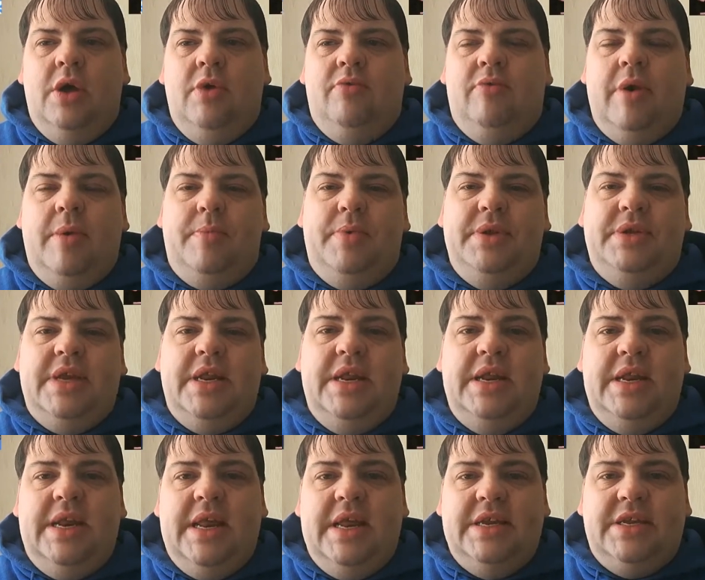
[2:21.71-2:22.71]

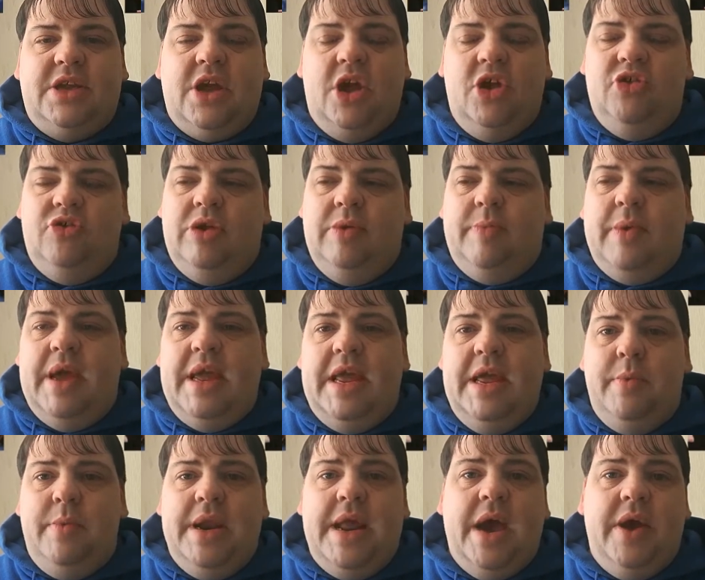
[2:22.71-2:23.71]
representing his country, but he
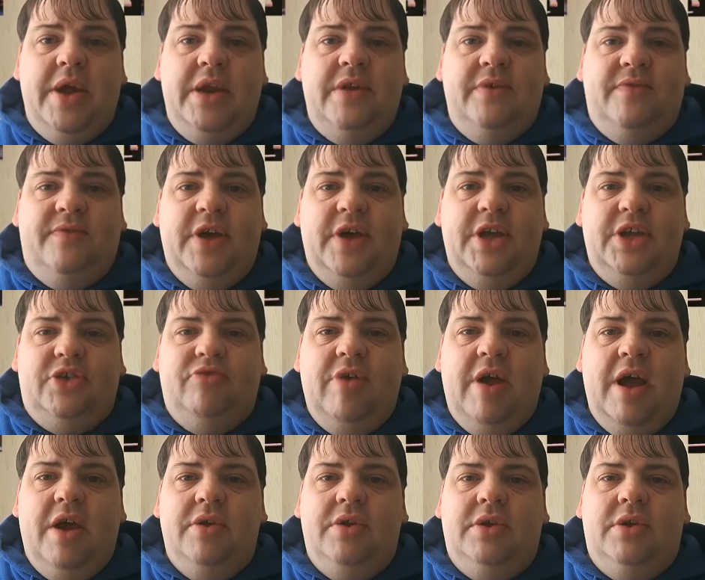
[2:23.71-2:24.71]
went out in the first
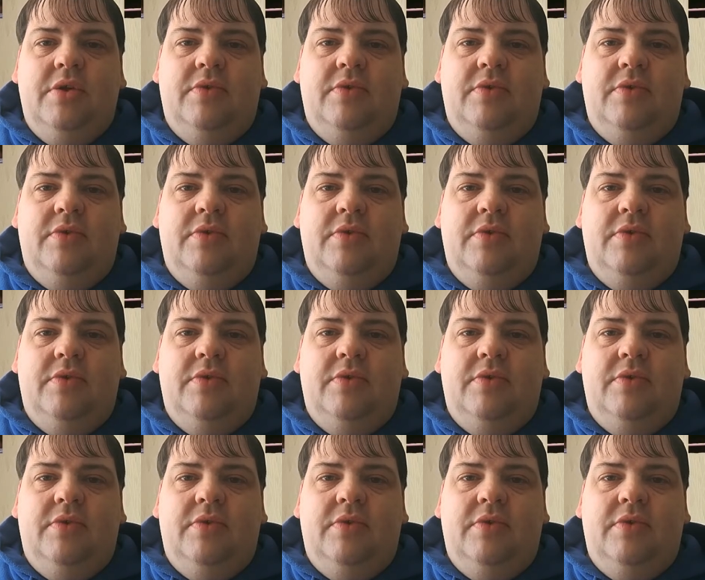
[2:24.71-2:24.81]
round.